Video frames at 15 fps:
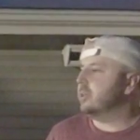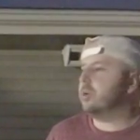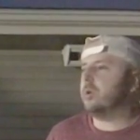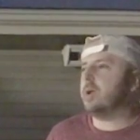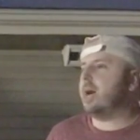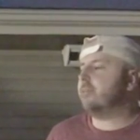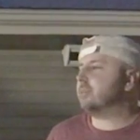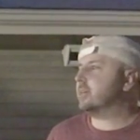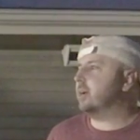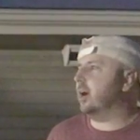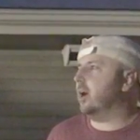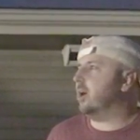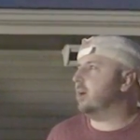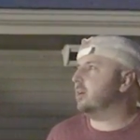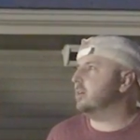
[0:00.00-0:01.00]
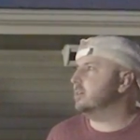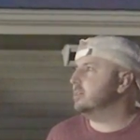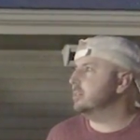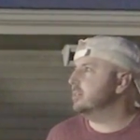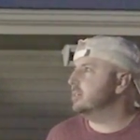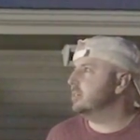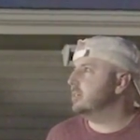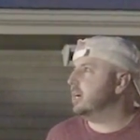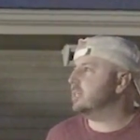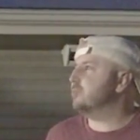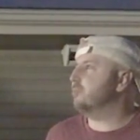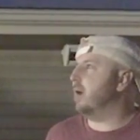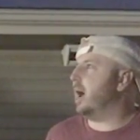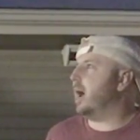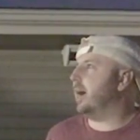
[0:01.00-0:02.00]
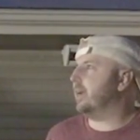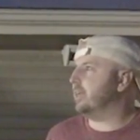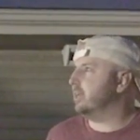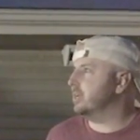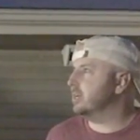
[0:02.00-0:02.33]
You don't have a car. That's mine.